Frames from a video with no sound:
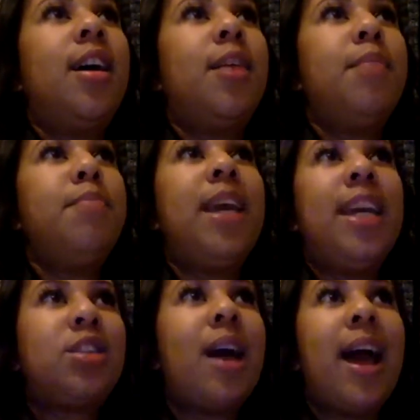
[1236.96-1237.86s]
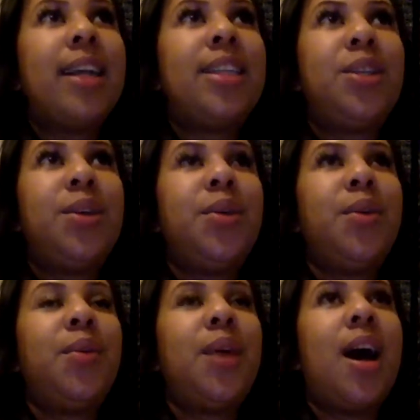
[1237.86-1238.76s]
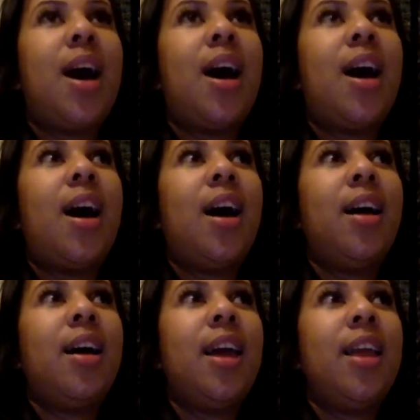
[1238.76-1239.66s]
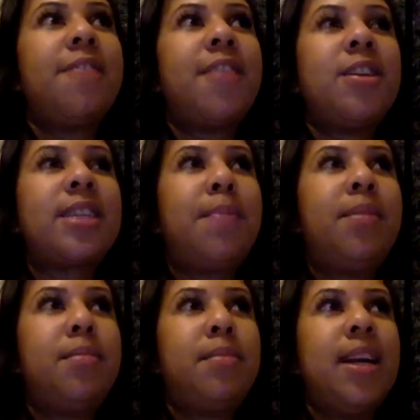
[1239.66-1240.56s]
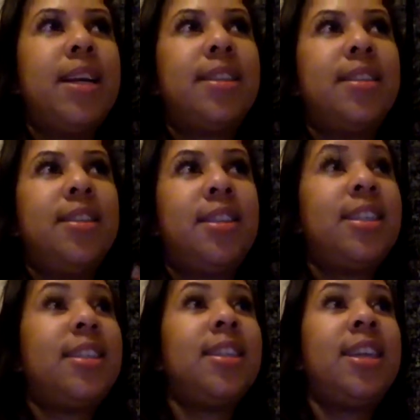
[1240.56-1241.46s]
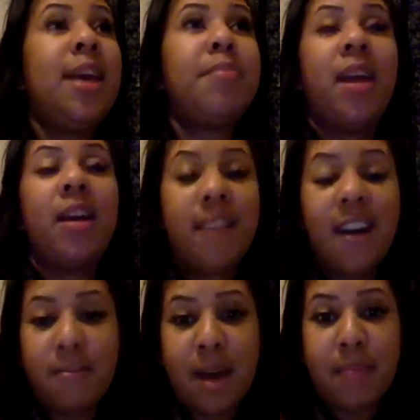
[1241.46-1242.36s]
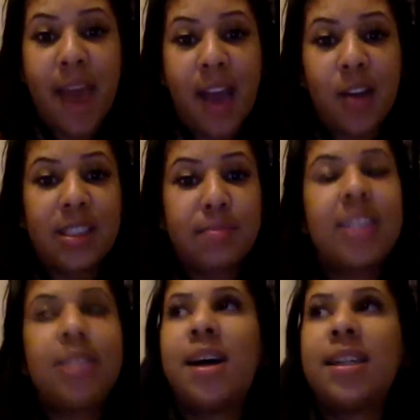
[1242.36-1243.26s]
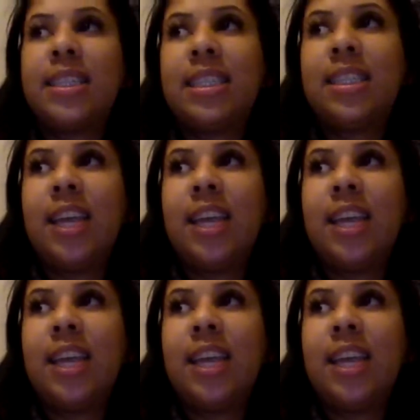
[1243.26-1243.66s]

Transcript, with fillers: me trying to uh in the first couple of months just get Meredith off of my back, who is my sponsor.